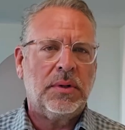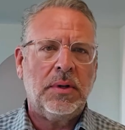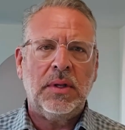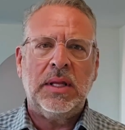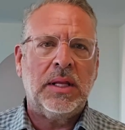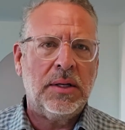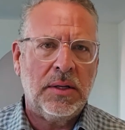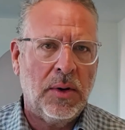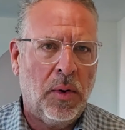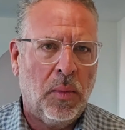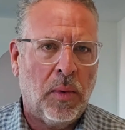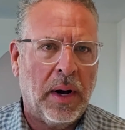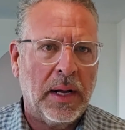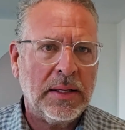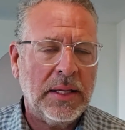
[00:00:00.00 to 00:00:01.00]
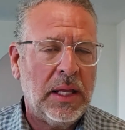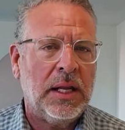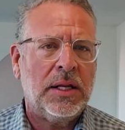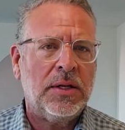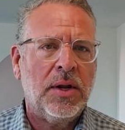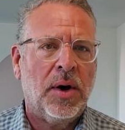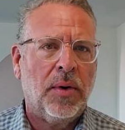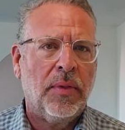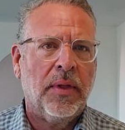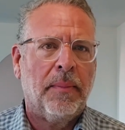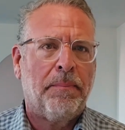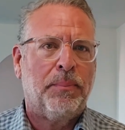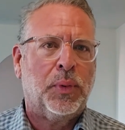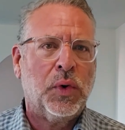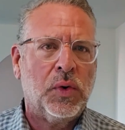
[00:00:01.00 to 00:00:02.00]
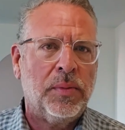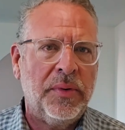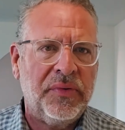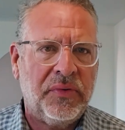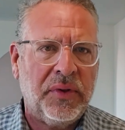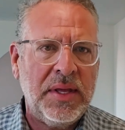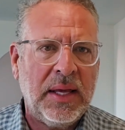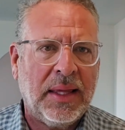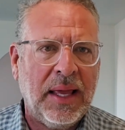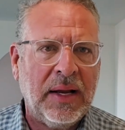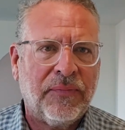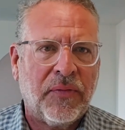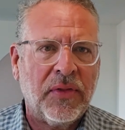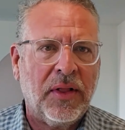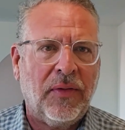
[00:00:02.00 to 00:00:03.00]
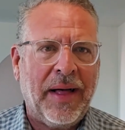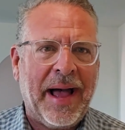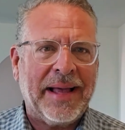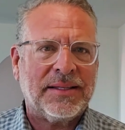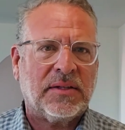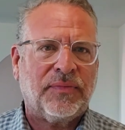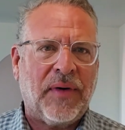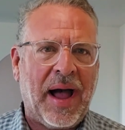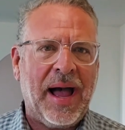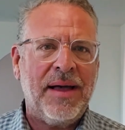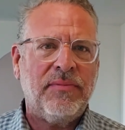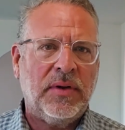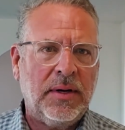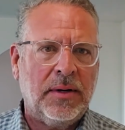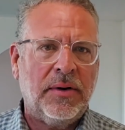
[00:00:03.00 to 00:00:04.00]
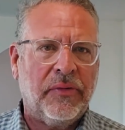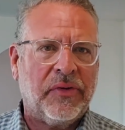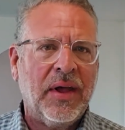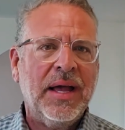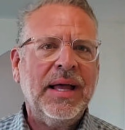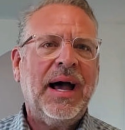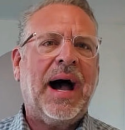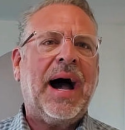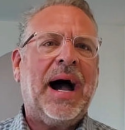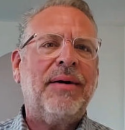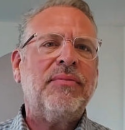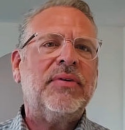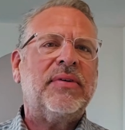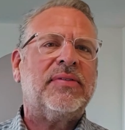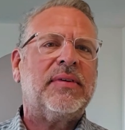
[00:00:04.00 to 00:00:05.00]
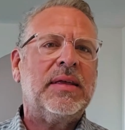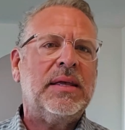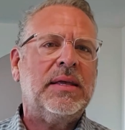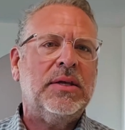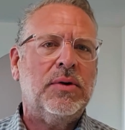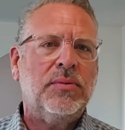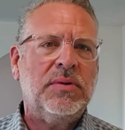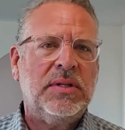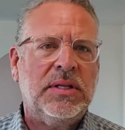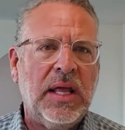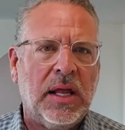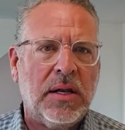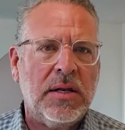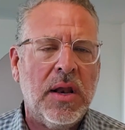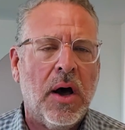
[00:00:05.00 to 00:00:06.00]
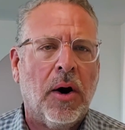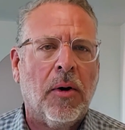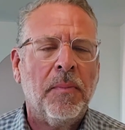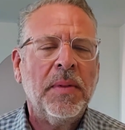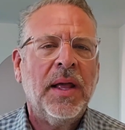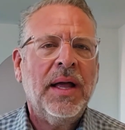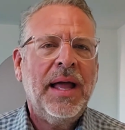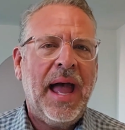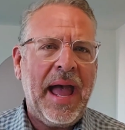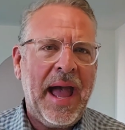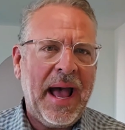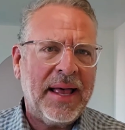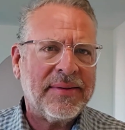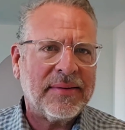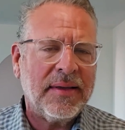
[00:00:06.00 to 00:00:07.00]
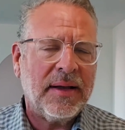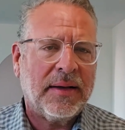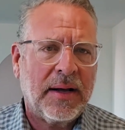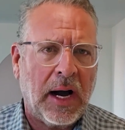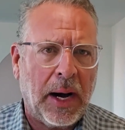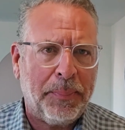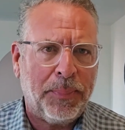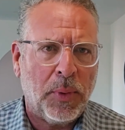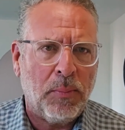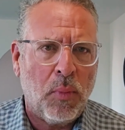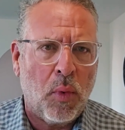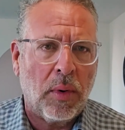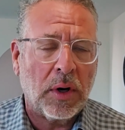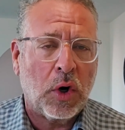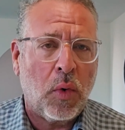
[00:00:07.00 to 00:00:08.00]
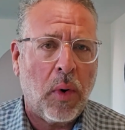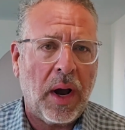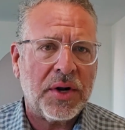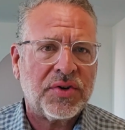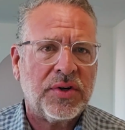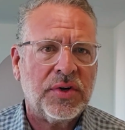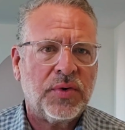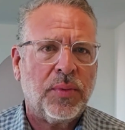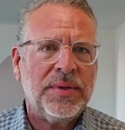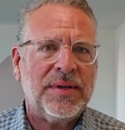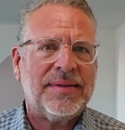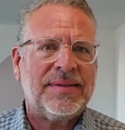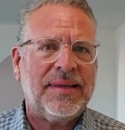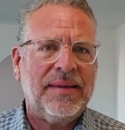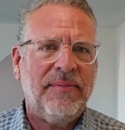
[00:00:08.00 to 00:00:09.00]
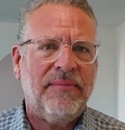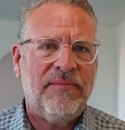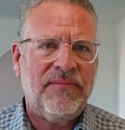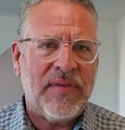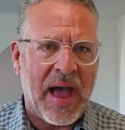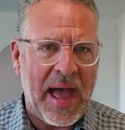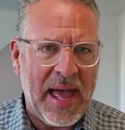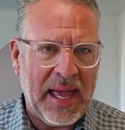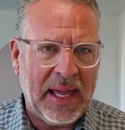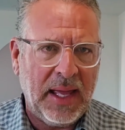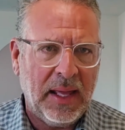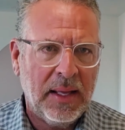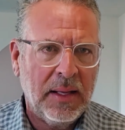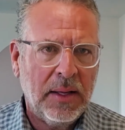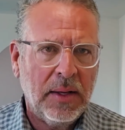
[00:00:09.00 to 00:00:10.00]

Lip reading: You didn't know what? You didn't know the pool was leaking for the last 5 years? Obviously, you did know. Ask a couple more questions when you see vague